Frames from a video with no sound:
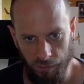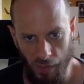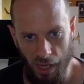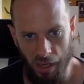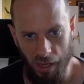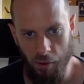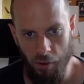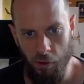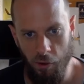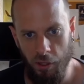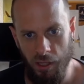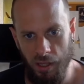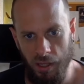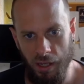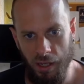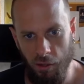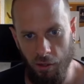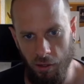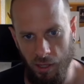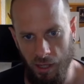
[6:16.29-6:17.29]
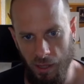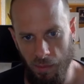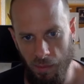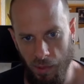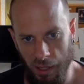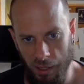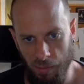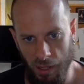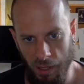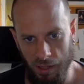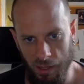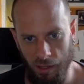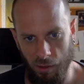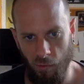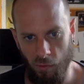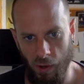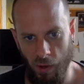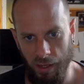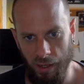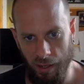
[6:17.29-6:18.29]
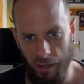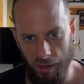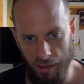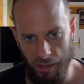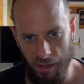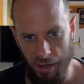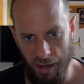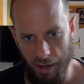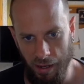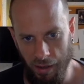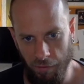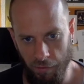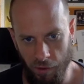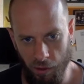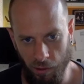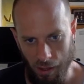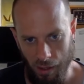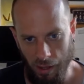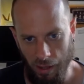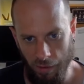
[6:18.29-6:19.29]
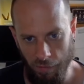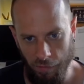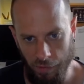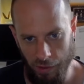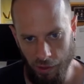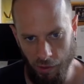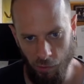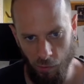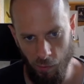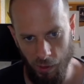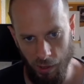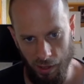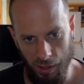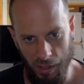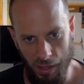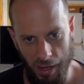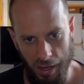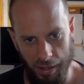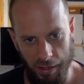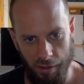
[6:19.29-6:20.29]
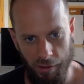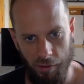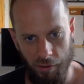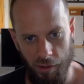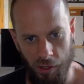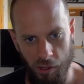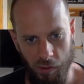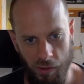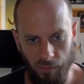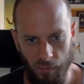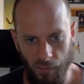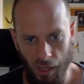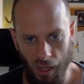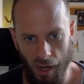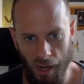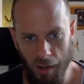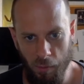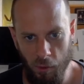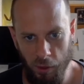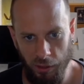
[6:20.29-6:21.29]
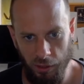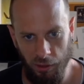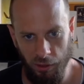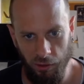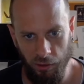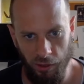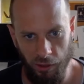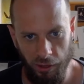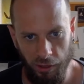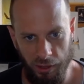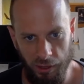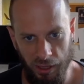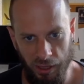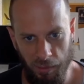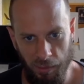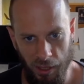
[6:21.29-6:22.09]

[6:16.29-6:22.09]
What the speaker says: Yeah, you could stick to C++ and write it in native code if you would like to do that. I wanted to learn C++ in